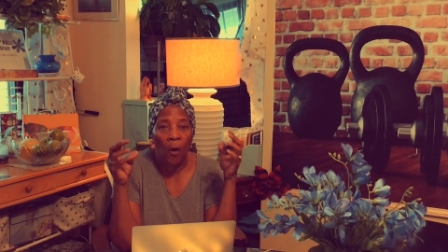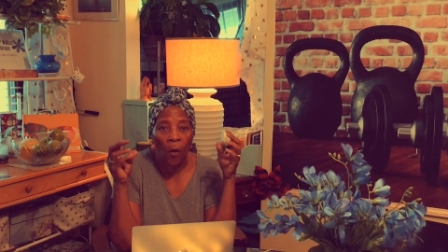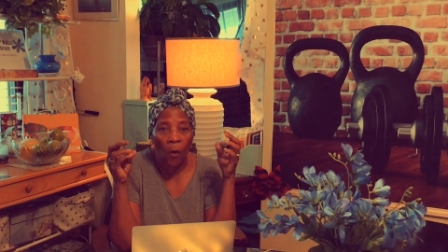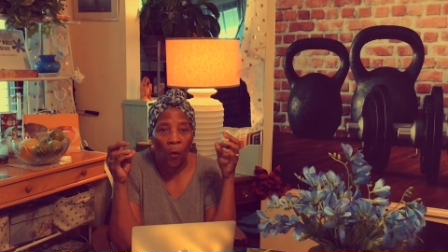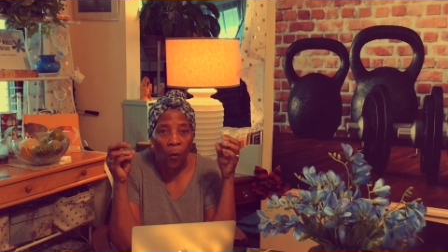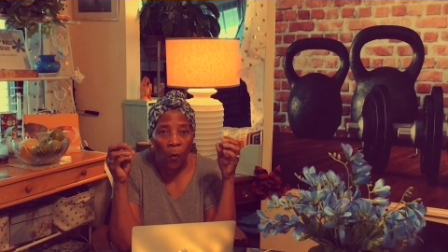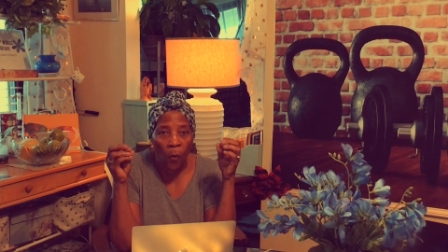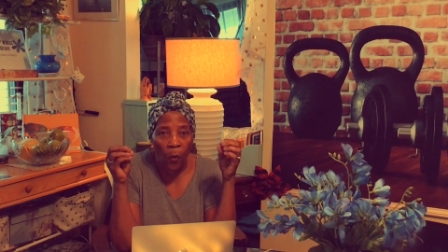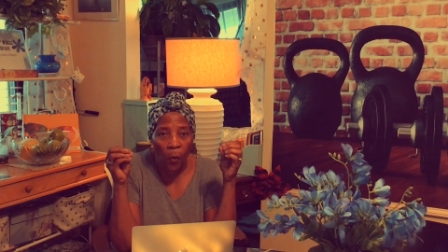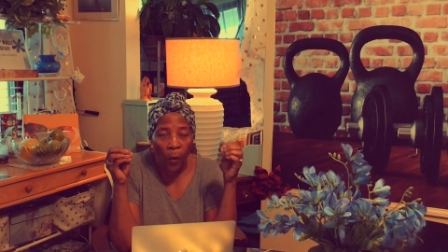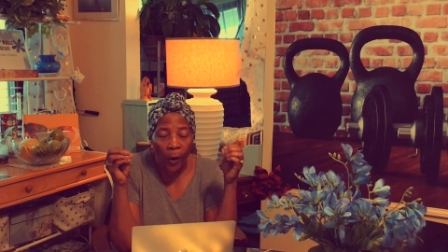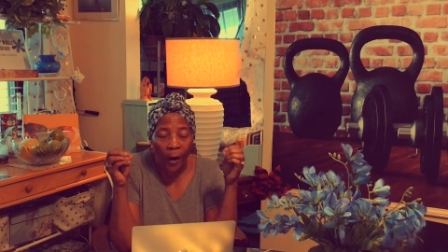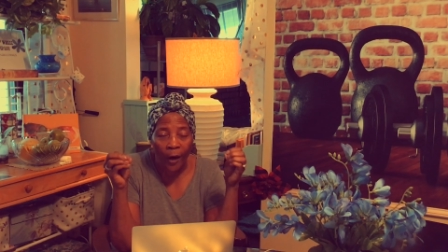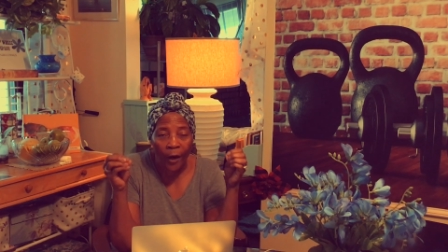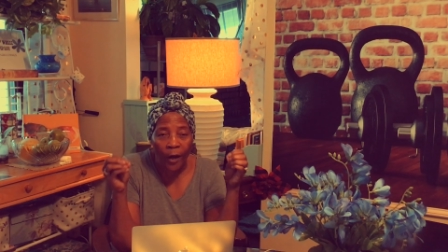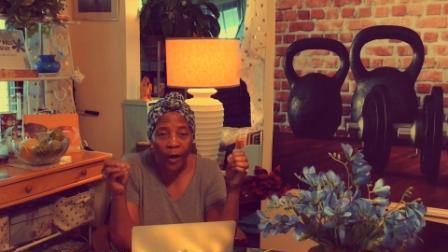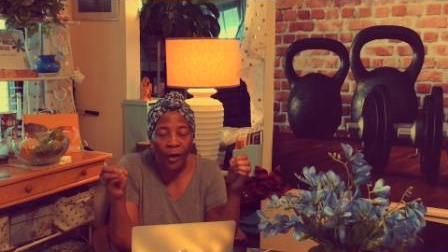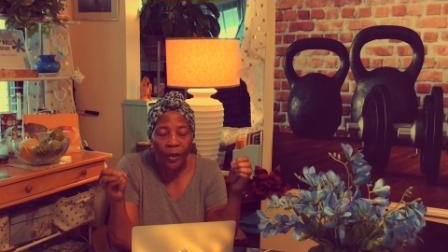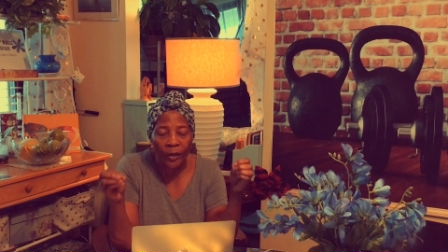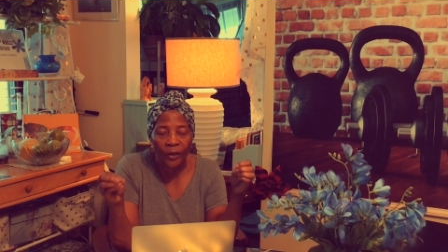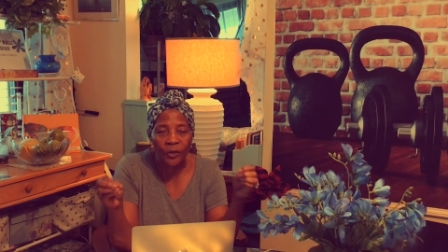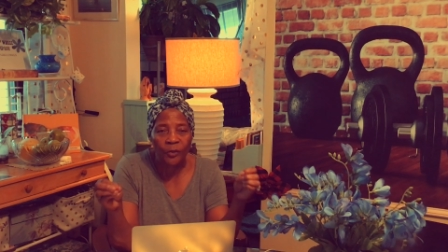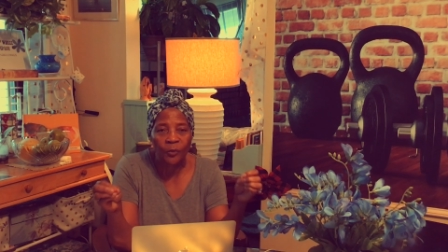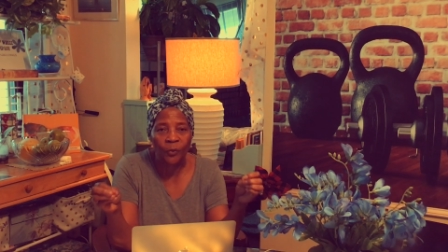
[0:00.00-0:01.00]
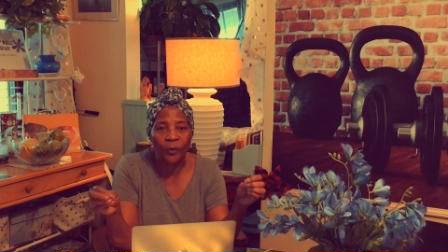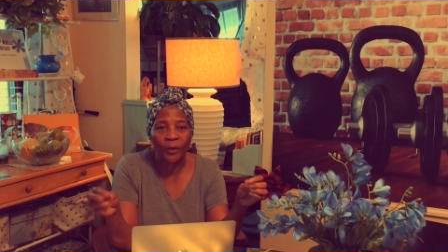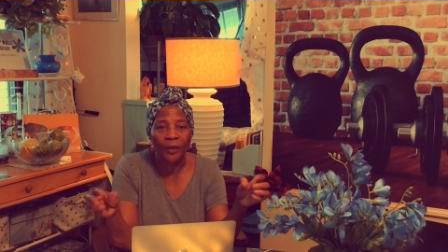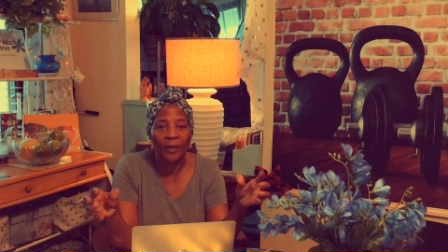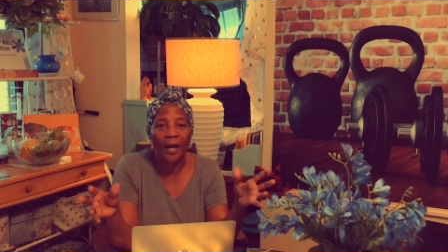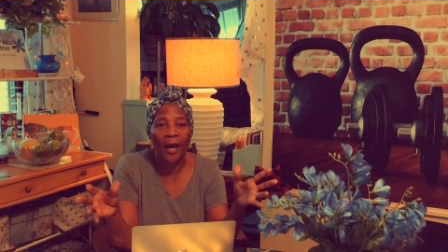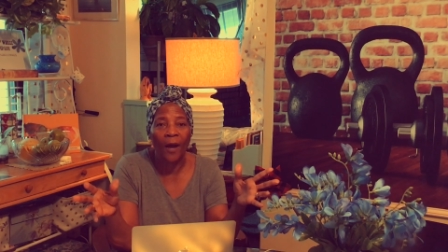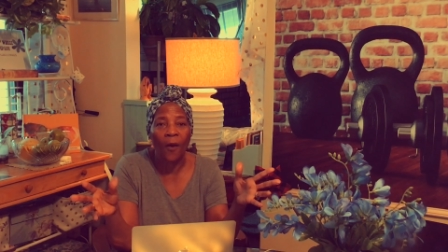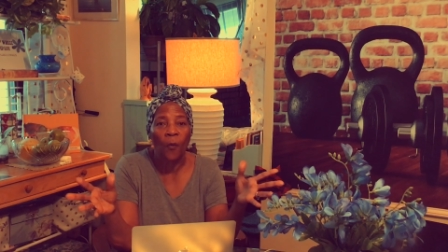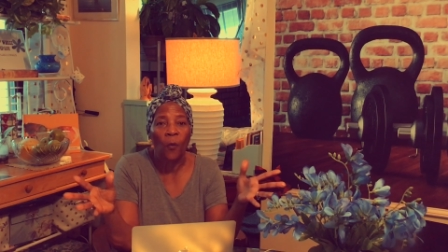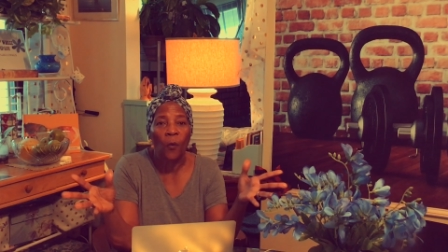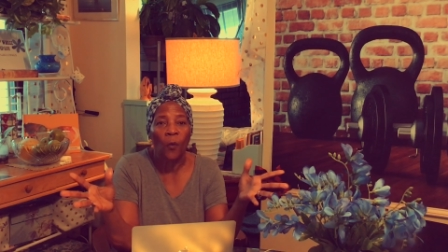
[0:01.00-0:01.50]
workers. We're
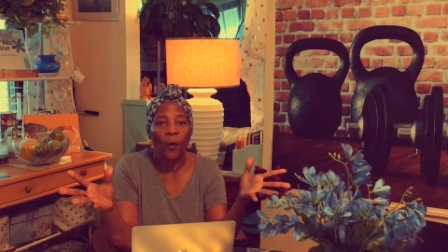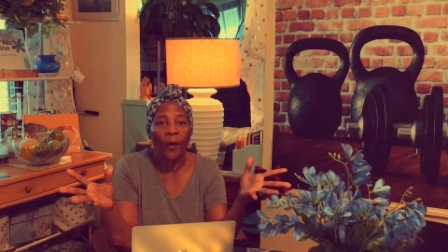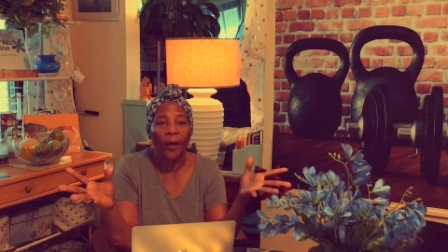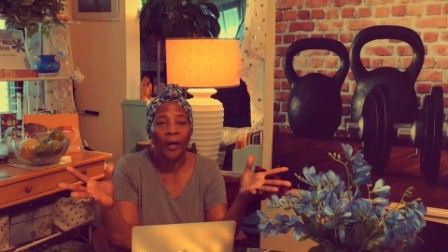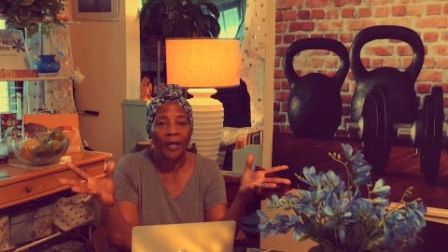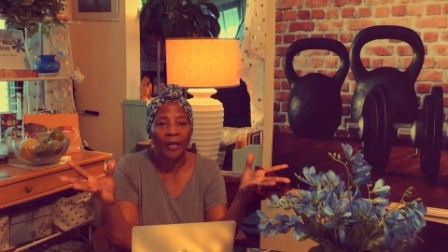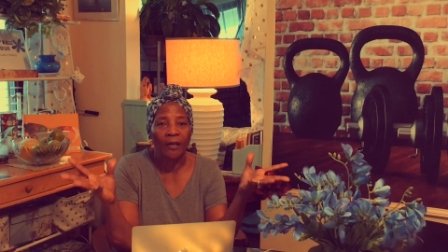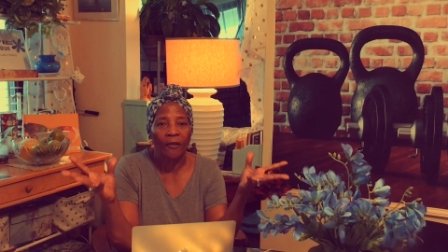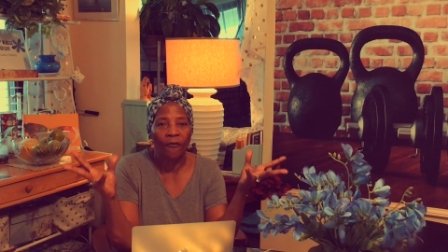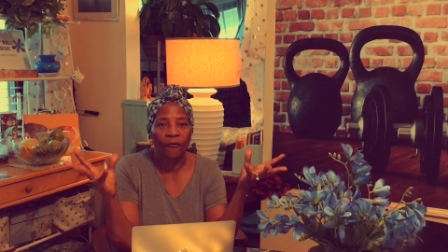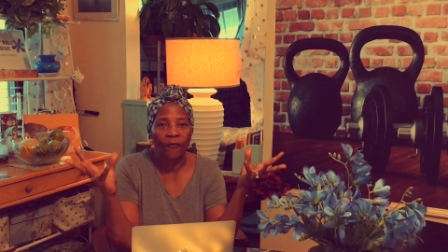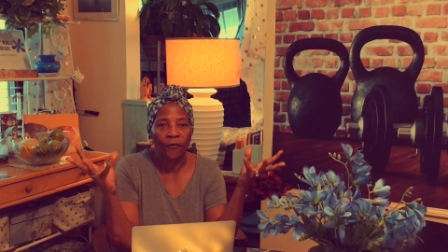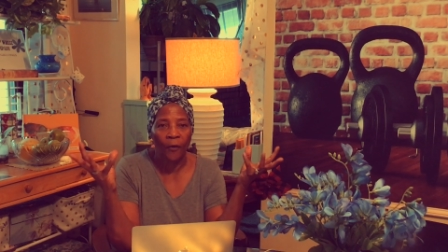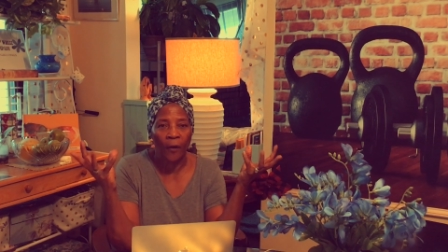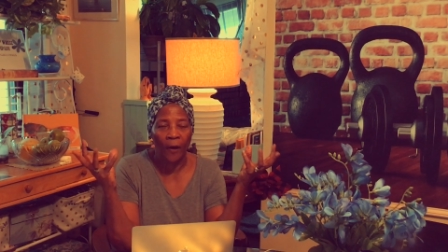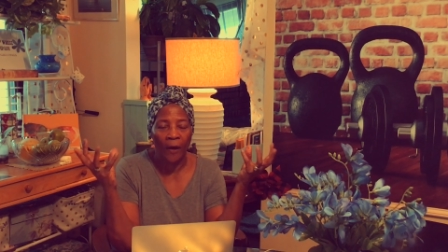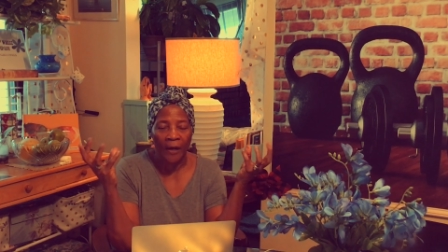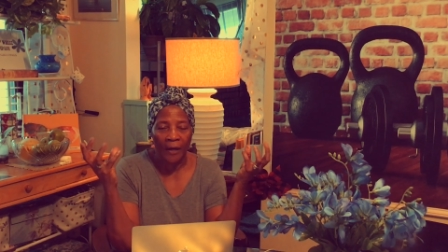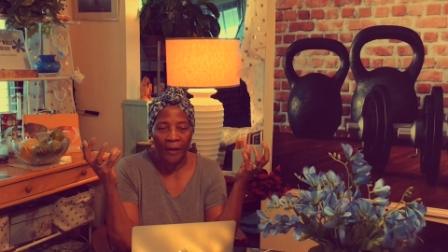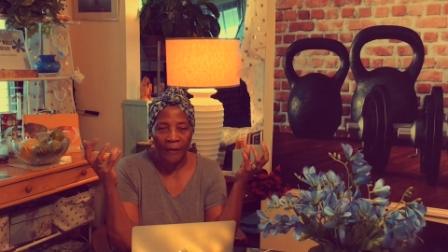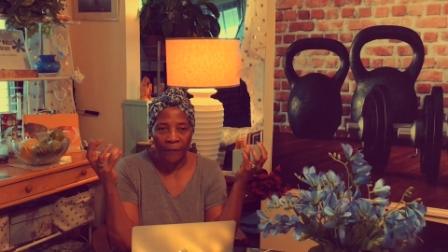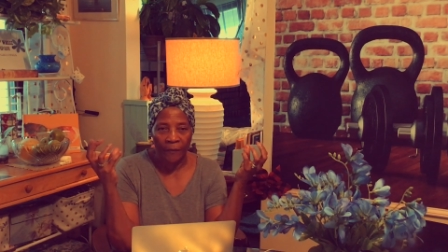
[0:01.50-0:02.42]
not working for